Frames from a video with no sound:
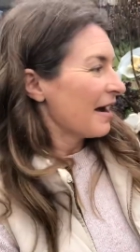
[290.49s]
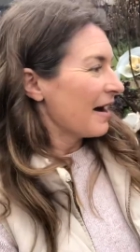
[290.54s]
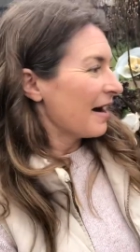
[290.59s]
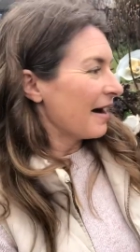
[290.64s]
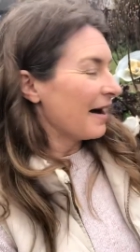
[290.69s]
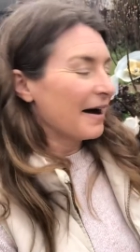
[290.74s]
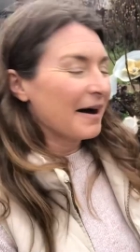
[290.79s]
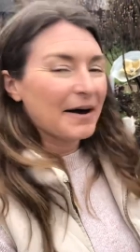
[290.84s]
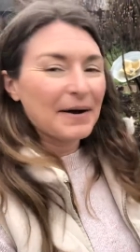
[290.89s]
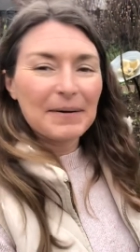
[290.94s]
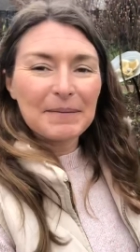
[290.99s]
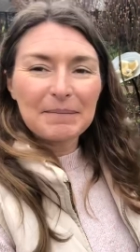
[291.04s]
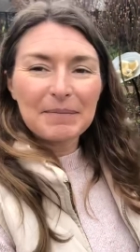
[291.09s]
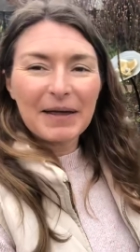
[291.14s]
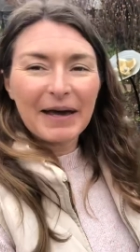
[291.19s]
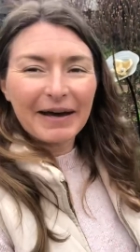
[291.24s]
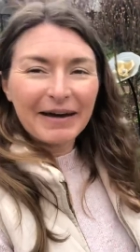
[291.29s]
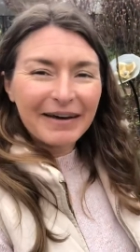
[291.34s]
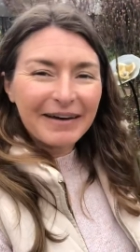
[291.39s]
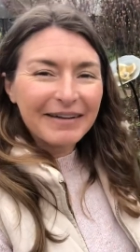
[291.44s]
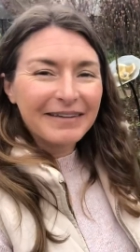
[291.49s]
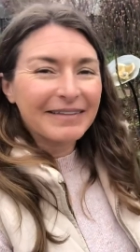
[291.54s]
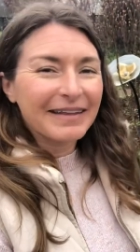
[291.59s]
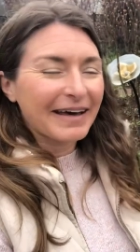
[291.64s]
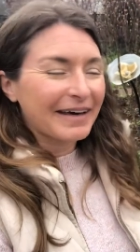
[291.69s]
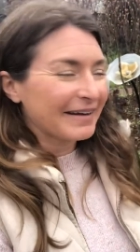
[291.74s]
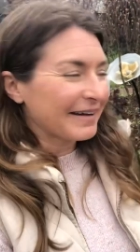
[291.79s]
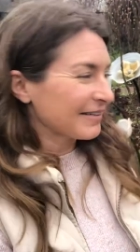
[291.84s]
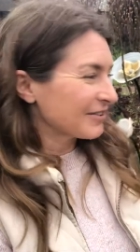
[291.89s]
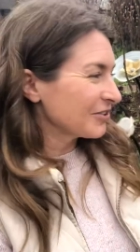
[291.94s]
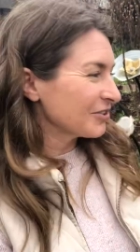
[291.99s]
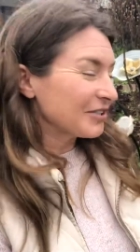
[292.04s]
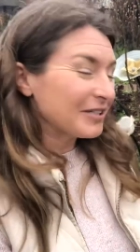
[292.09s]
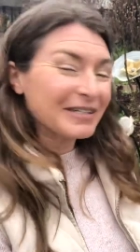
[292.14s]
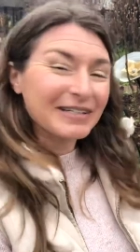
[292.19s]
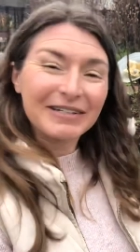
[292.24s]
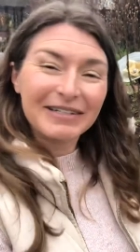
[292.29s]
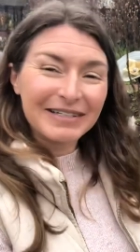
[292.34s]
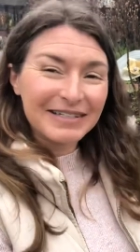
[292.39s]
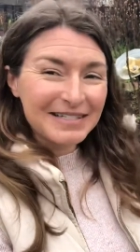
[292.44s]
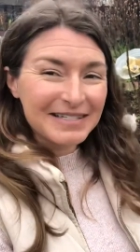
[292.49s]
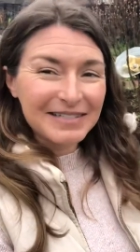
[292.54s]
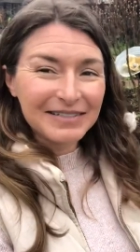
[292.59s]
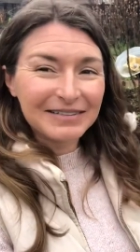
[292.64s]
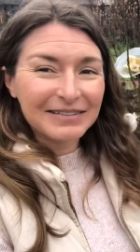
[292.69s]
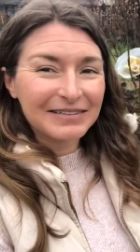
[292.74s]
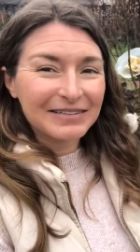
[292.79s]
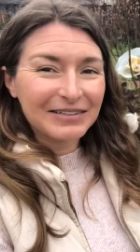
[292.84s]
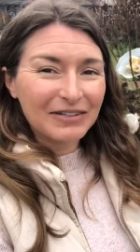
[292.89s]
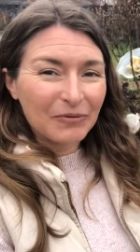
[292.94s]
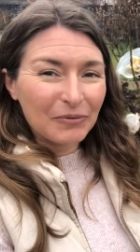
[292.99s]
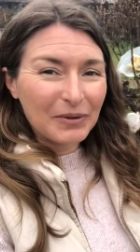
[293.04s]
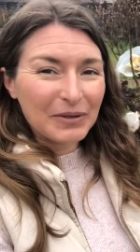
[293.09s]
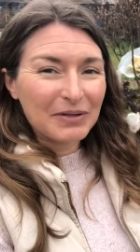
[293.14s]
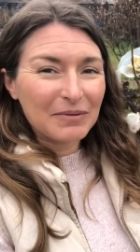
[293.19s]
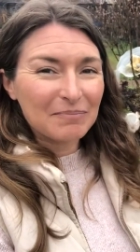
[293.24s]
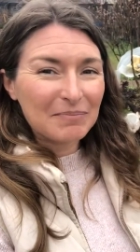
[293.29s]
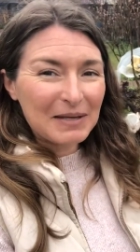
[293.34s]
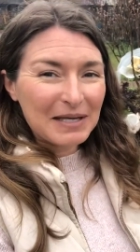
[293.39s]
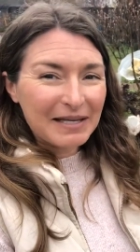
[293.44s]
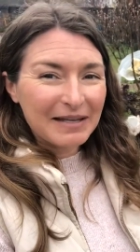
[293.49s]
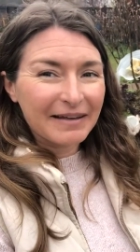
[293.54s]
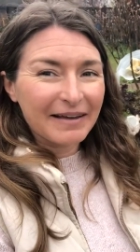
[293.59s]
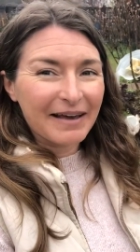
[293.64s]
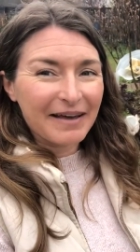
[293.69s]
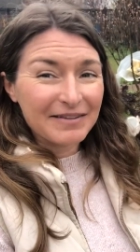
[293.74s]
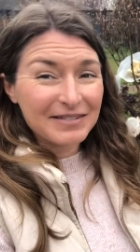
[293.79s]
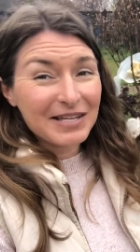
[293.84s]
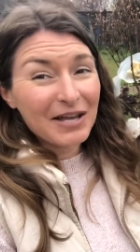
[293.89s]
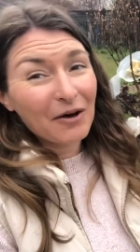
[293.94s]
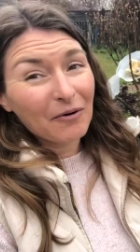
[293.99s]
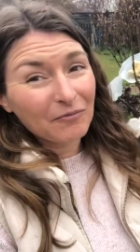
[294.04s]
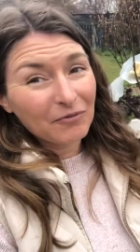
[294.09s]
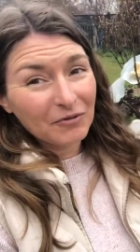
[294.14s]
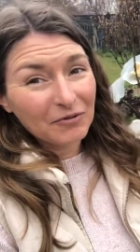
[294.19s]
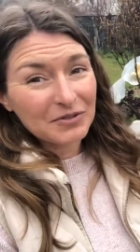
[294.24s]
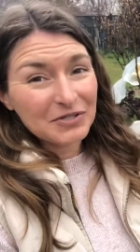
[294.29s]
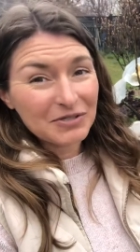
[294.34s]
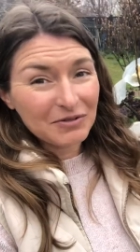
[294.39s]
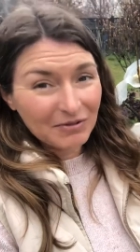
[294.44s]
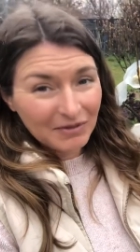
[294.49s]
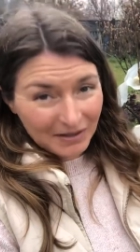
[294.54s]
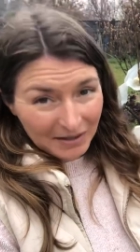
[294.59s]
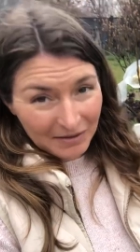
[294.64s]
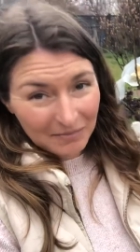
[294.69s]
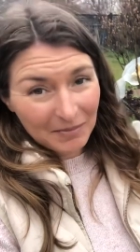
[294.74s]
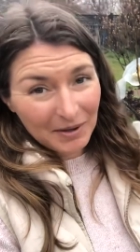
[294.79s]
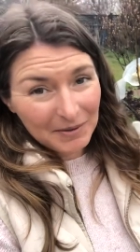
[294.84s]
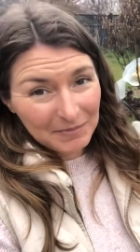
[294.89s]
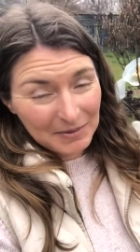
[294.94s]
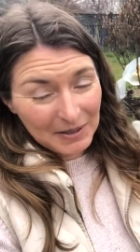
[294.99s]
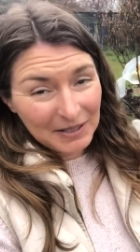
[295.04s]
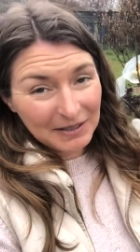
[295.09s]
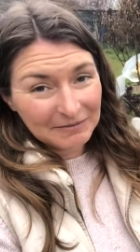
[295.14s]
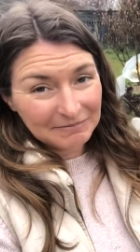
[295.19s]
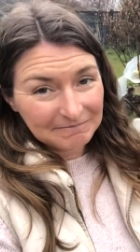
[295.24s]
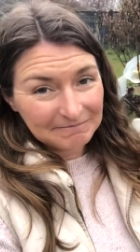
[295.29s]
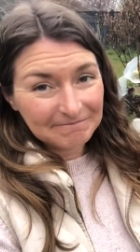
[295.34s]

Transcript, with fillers: Um, that, that actually isn't going to be as helpful as you think it might be.